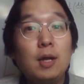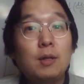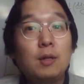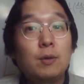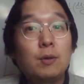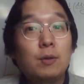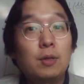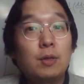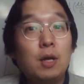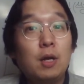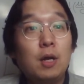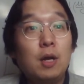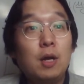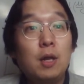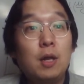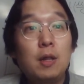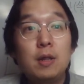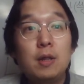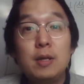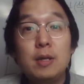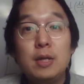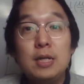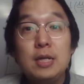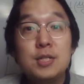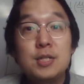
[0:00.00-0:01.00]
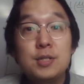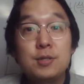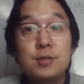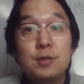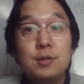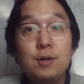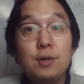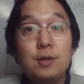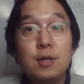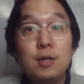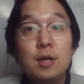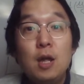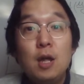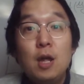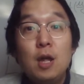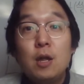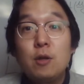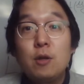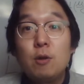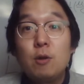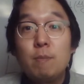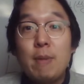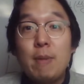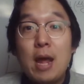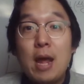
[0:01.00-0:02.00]
Or the insert
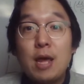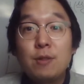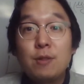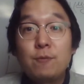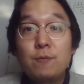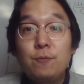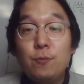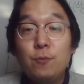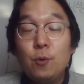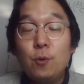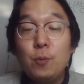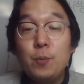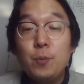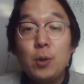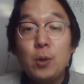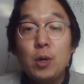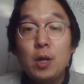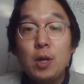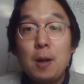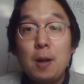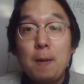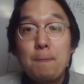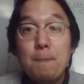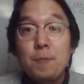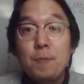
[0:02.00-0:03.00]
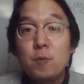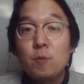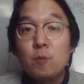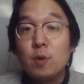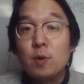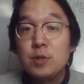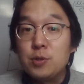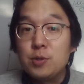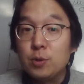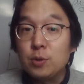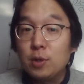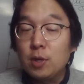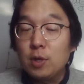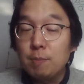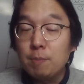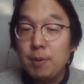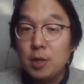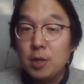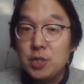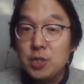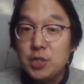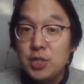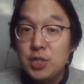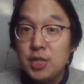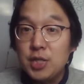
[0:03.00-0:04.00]
your math formula. Once you
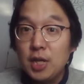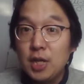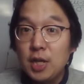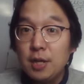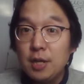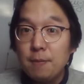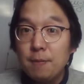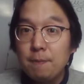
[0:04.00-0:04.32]
punch in,